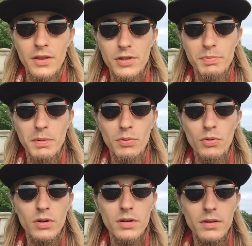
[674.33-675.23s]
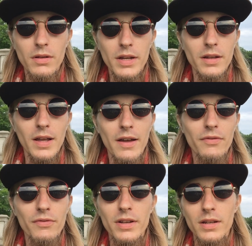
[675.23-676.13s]
there's people who are, like,
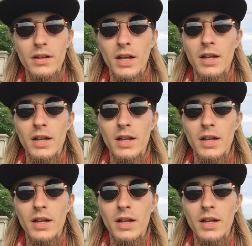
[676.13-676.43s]
have, like,